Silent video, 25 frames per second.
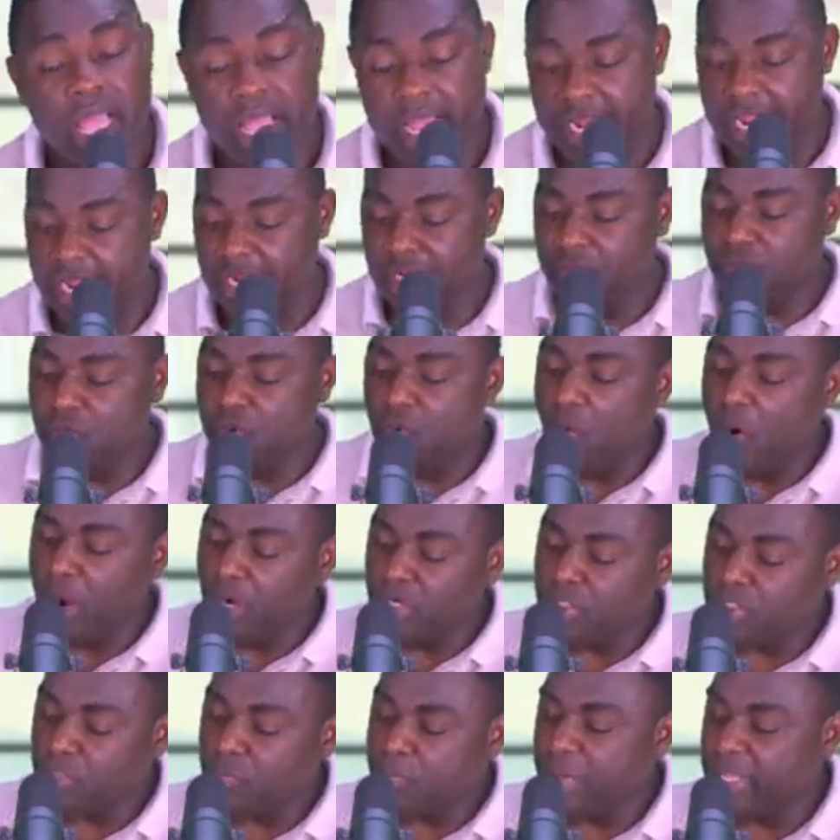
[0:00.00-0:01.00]
and then you
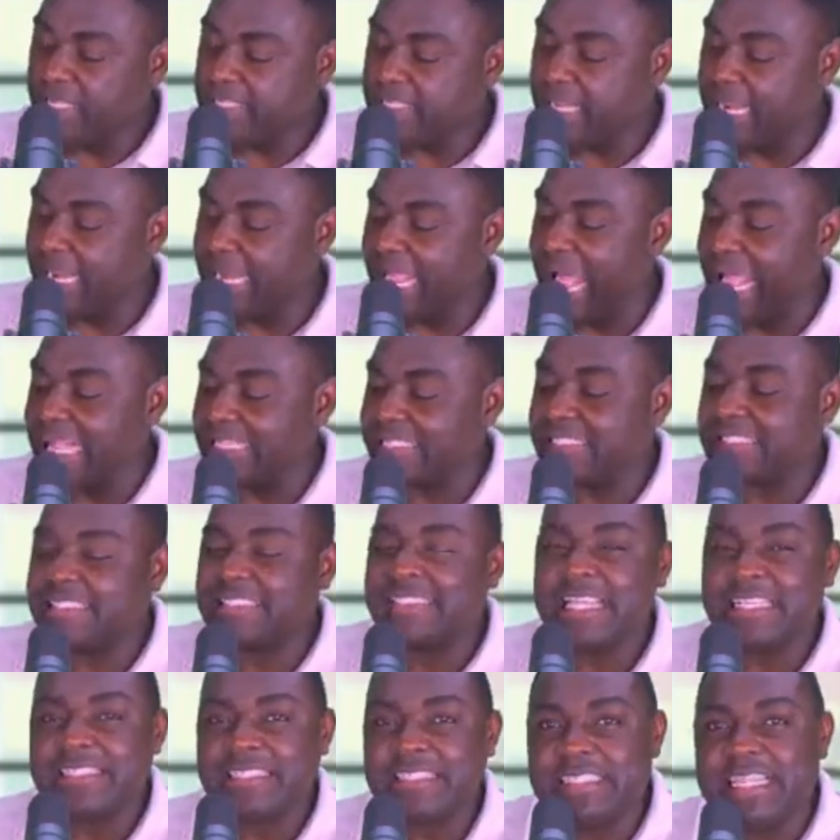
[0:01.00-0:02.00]
want to basically
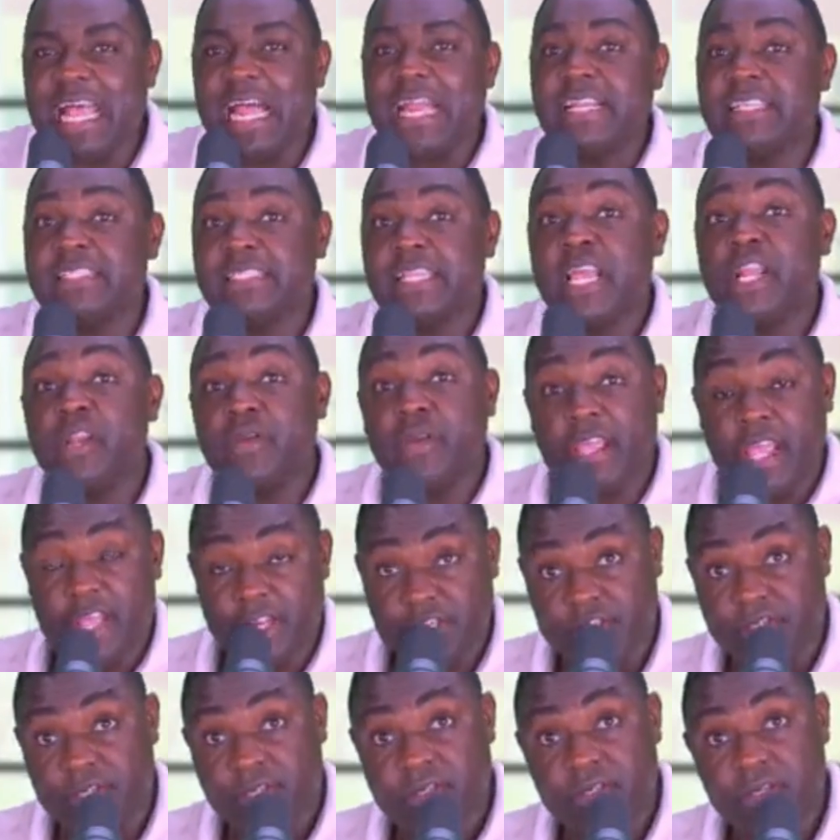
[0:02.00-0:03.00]
assess Ghana's
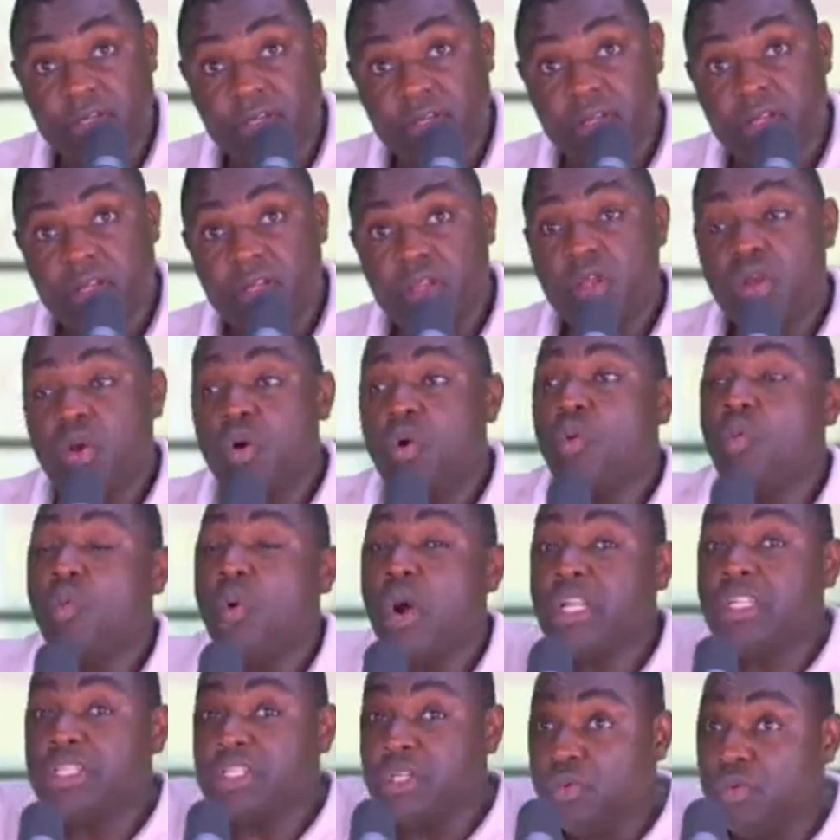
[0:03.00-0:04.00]
education,
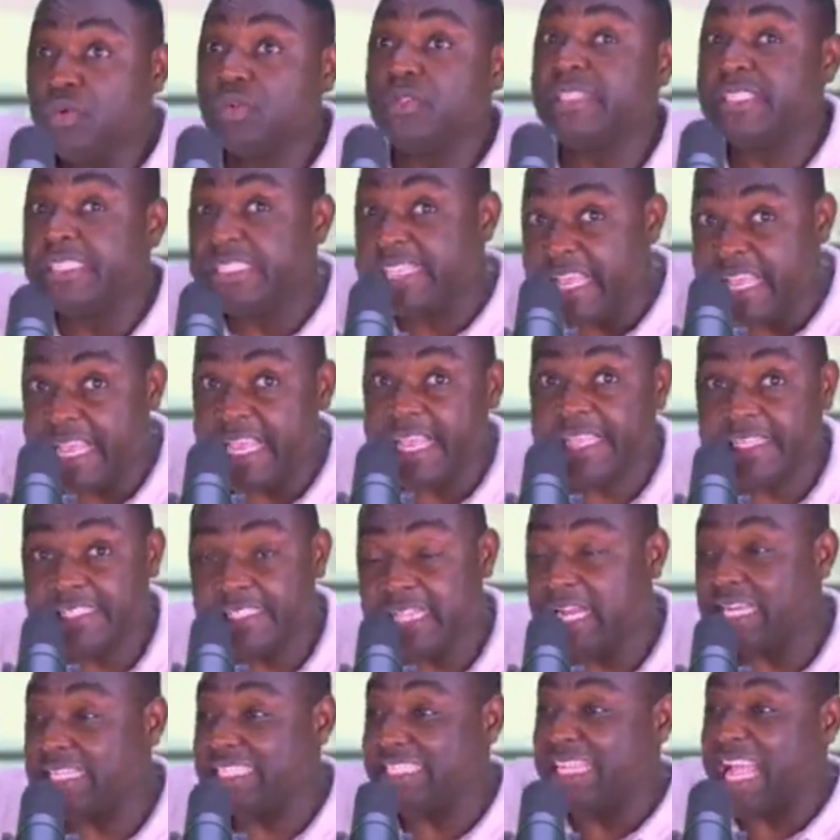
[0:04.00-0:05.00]
what you will see
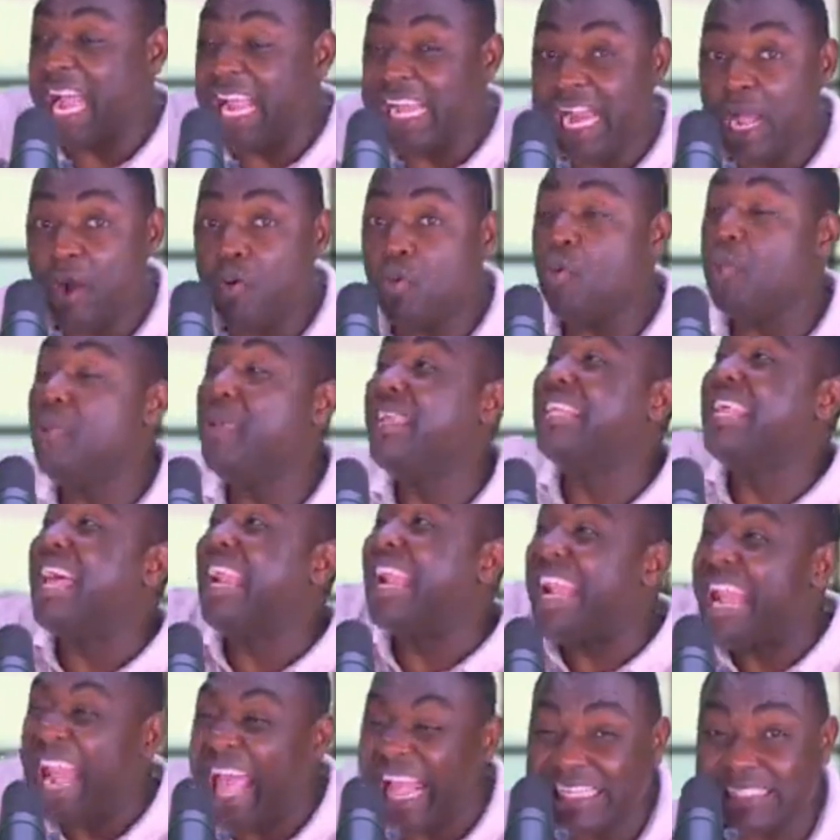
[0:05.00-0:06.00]
is that Ghana will be
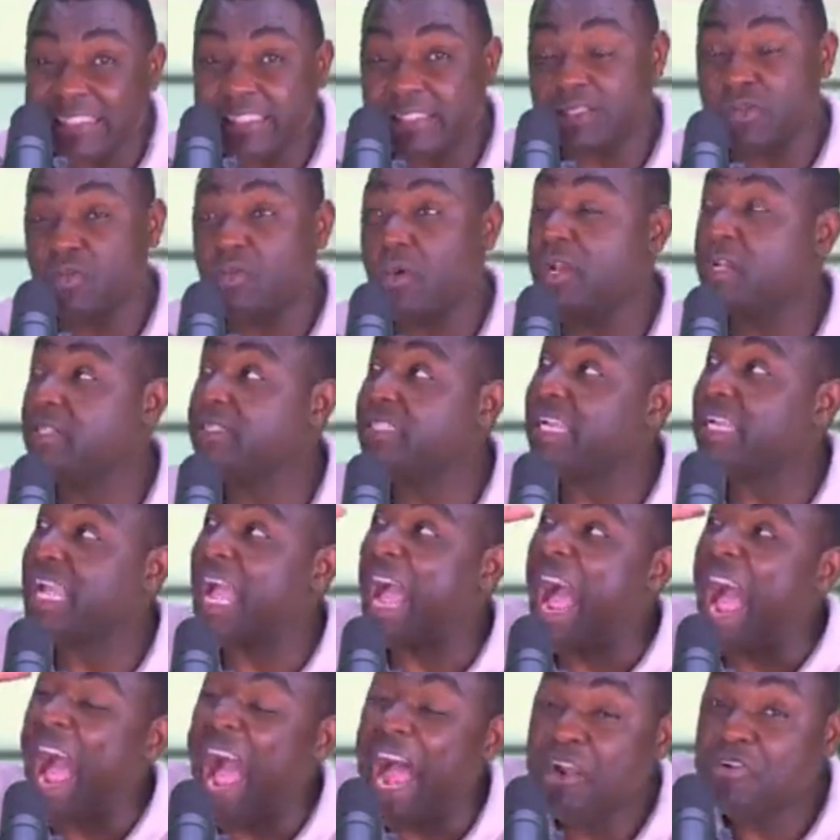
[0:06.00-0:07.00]
the last when you
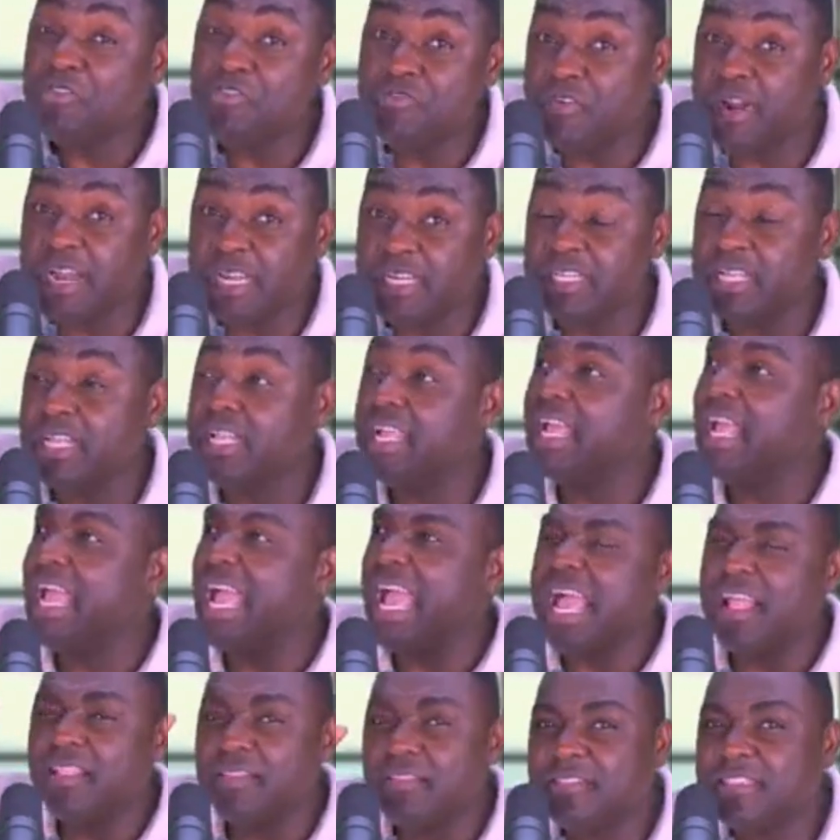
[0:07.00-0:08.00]
take
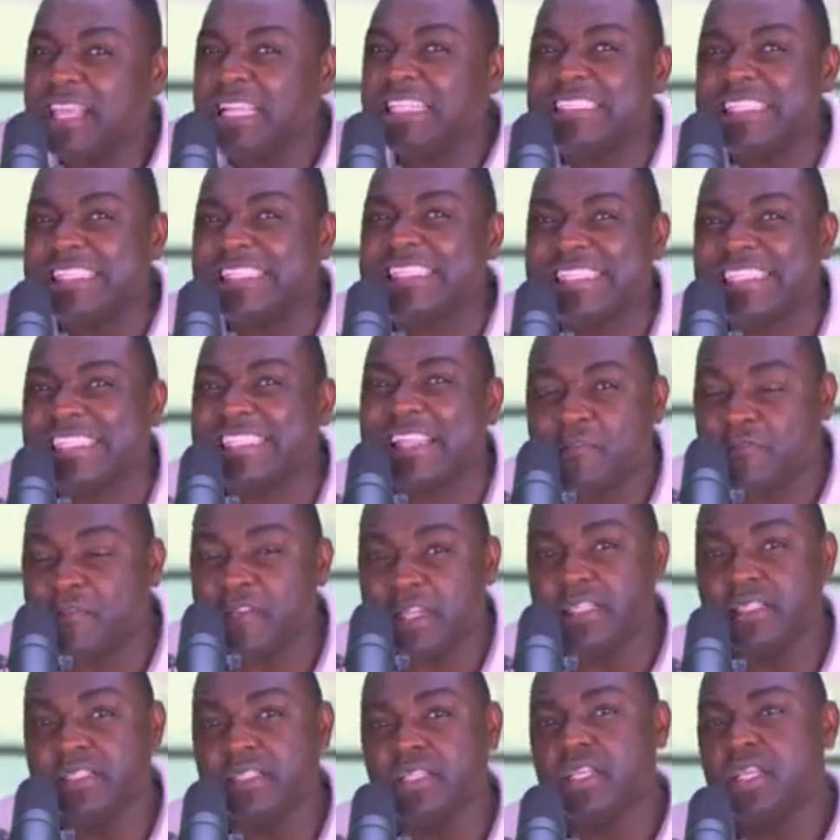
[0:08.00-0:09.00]

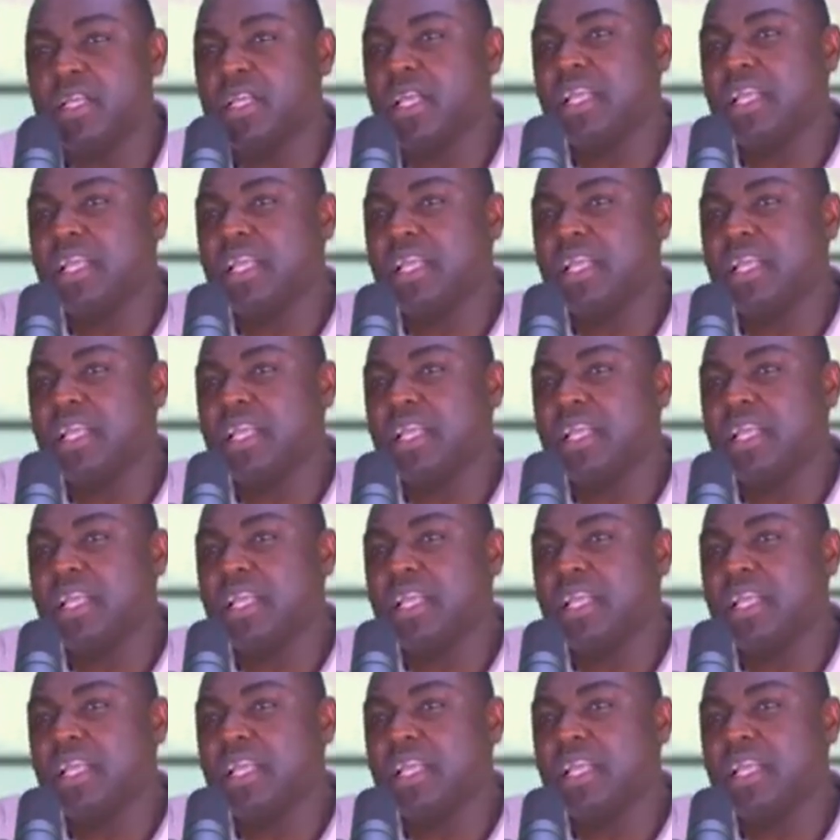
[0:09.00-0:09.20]
137